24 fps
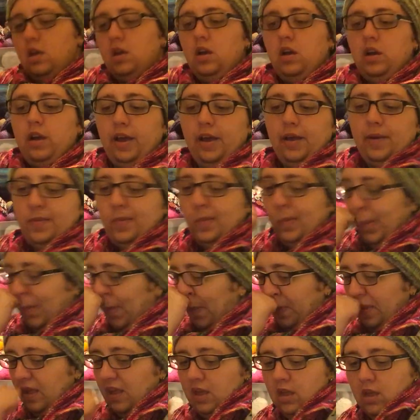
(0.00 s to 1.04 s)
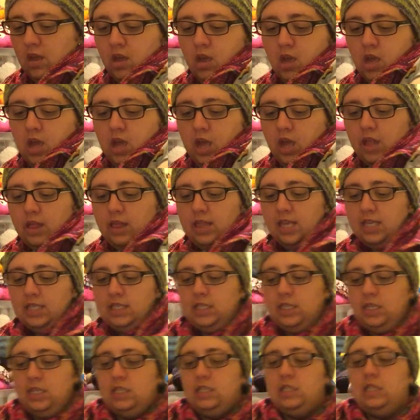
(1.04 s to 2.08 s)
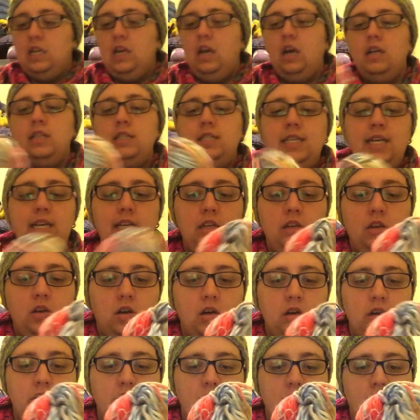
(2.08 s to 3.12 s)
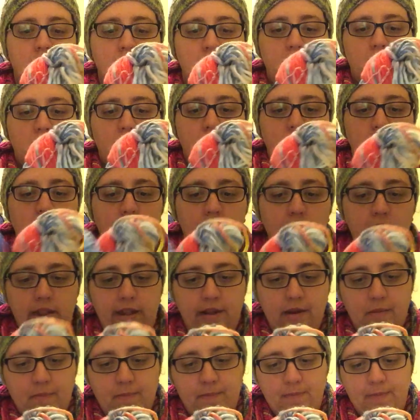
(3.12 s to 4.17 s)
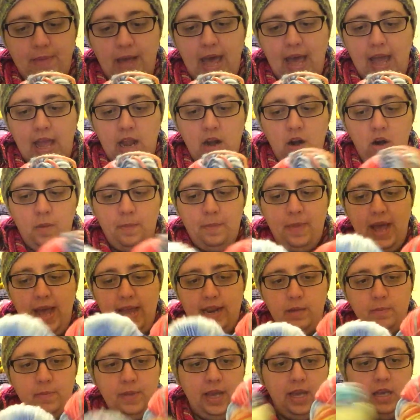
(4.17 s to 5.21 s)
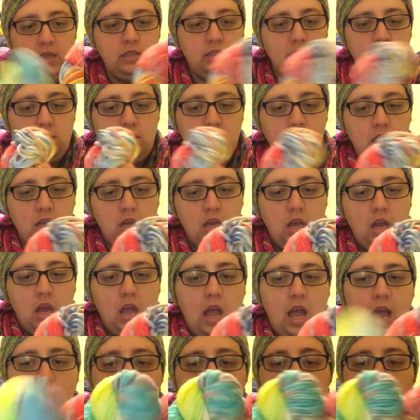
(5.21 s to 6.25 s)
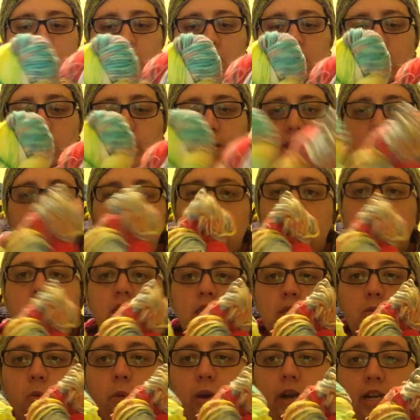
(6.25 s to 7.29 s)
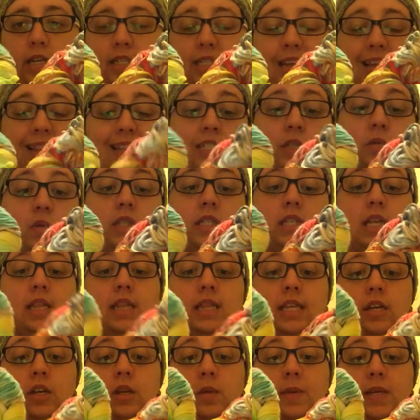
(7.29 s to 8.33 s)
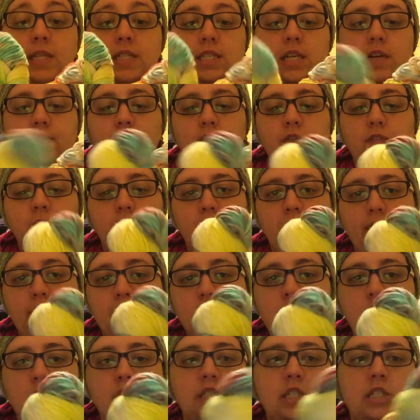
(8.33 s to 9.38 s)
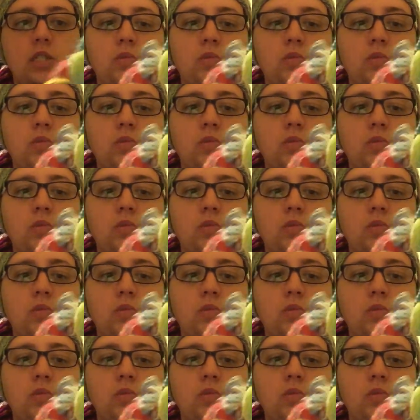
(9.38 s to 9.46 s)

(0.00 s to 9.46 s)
Okay. This is the Undead yarn in her baddie base, and the colorway is Autism Awareness. Now, this one's a little bit different from last year's.